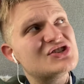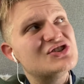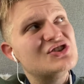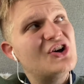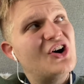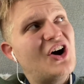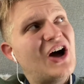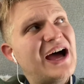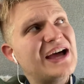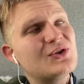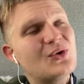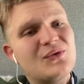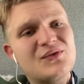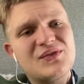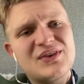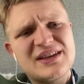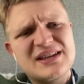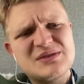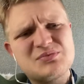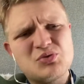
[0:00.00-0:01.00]
not. I don't
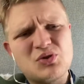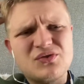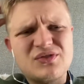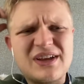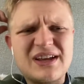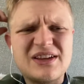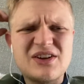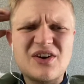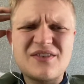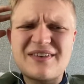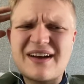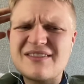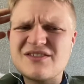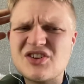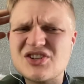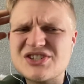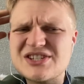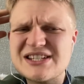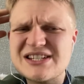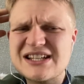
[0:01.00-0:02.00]
think he's proven it enough. I've
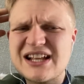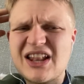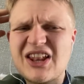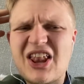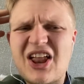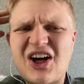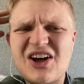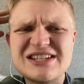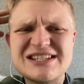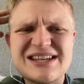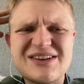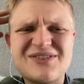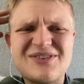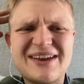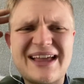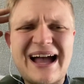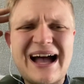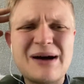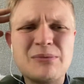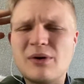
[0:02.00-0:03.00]
not seen a lot of Serie
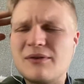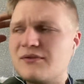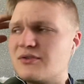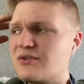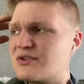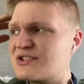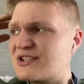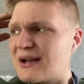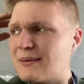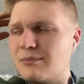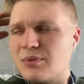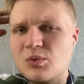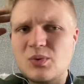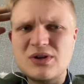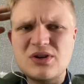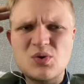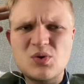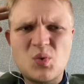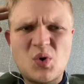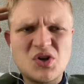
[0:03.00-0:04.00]
A, but for example, when
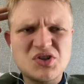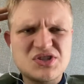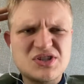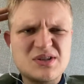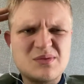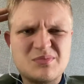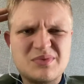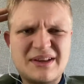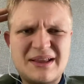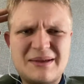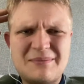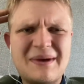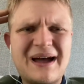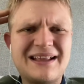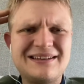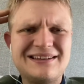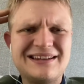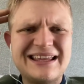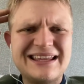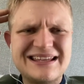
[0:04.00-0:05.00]
you're watching him play Man
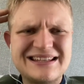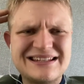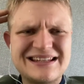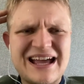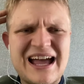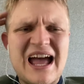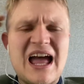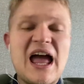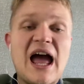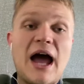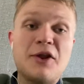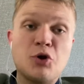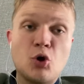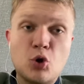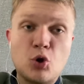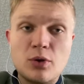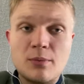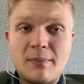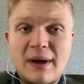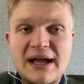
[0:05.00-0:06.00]
United, I
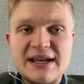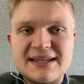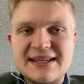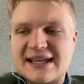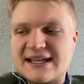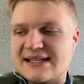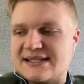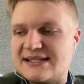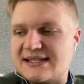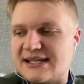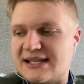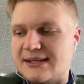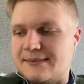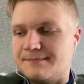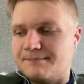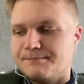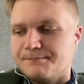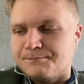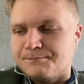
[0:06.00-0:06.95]
know the Man United team